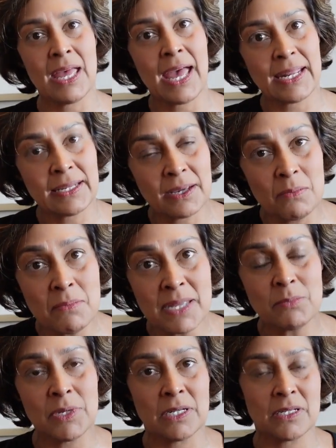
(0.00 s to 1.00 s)
and
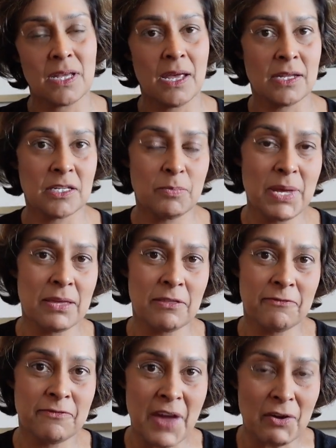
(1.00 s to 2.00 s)
commitment to being the
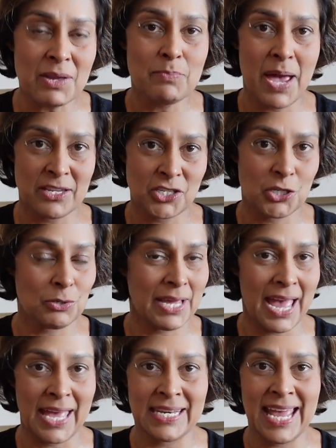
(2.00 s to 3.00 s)
very best you
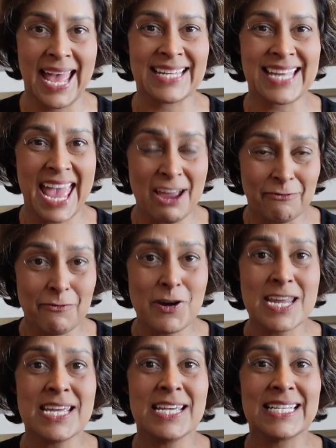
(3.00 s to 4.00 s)
can at
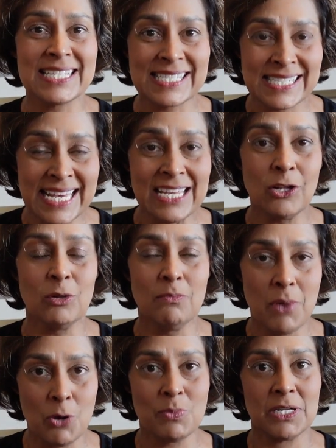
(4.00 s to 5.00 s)
every single
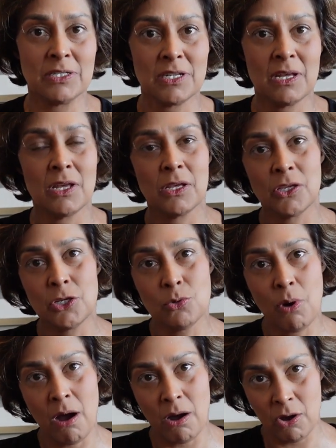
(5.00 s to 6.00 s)
moment you
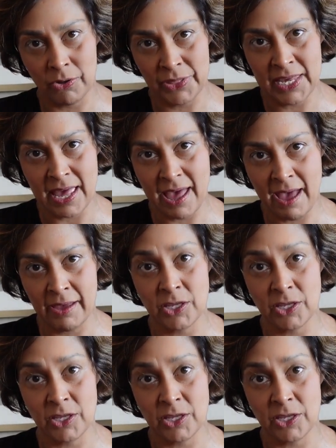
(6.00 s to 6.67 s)
are on the air.